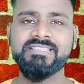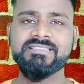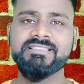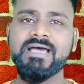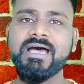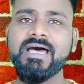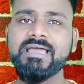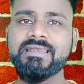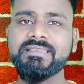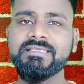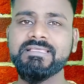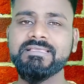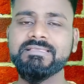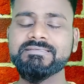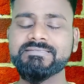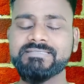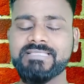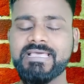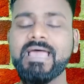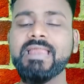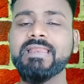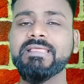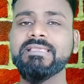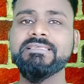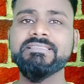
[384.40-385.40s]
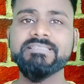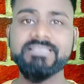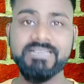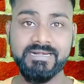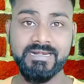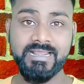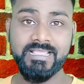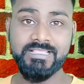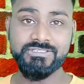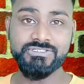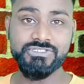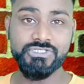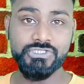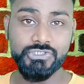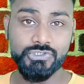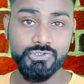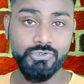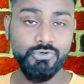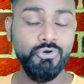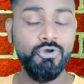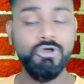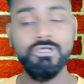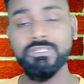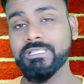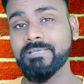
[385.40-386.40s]
that is they are either an
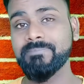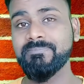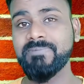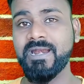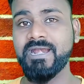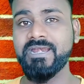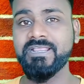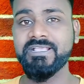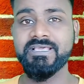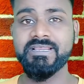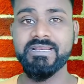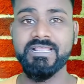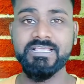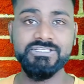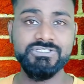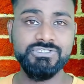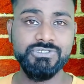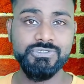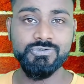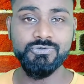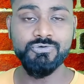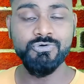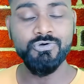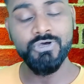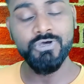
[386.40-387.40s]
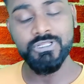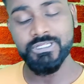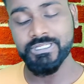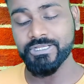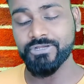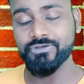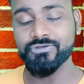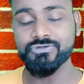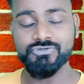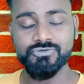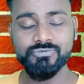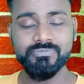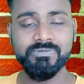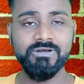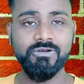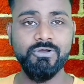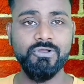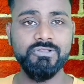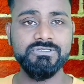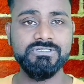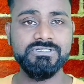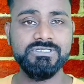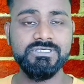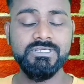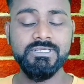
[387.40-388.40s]
ICO, or they're planning an ICO, or they need to be
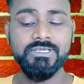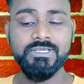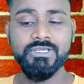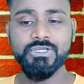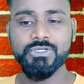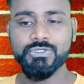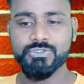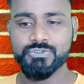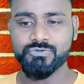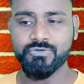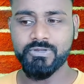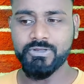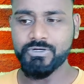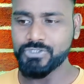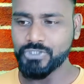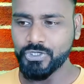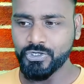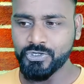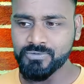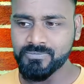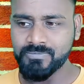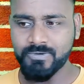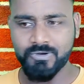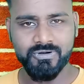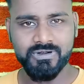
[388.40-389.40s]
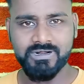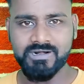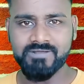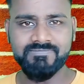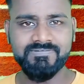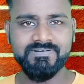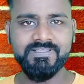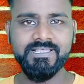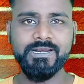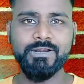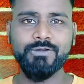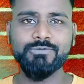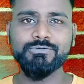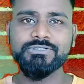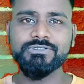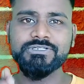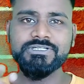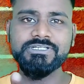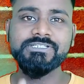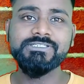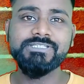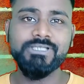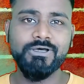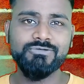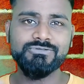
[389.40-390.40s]
launched. So you're talking about roughly around
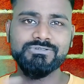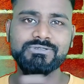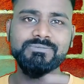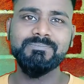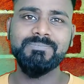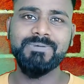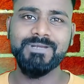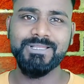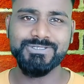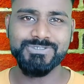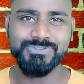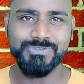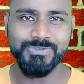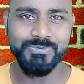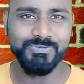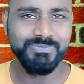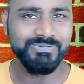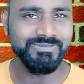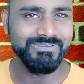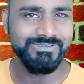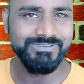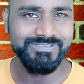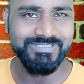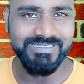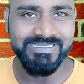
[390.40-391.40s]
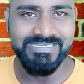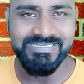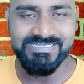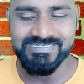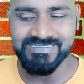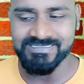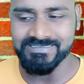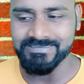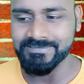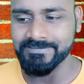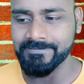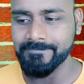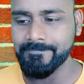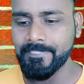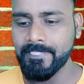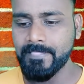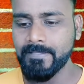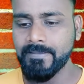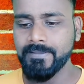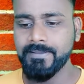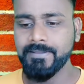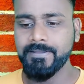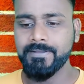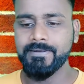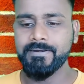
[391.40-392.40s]
3,000 plus tokens easily.
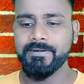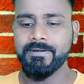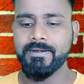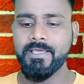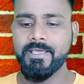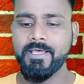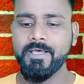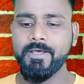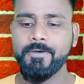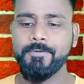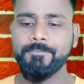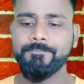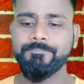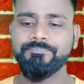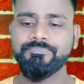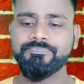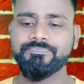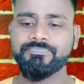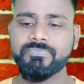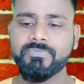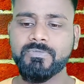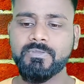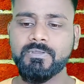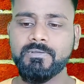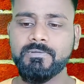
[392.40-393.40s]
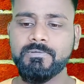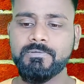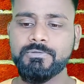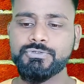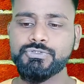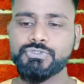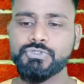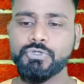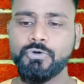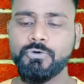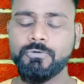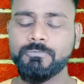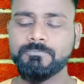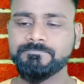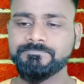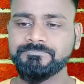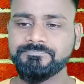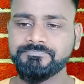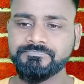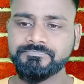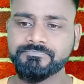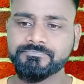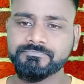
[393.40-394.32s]
Now, so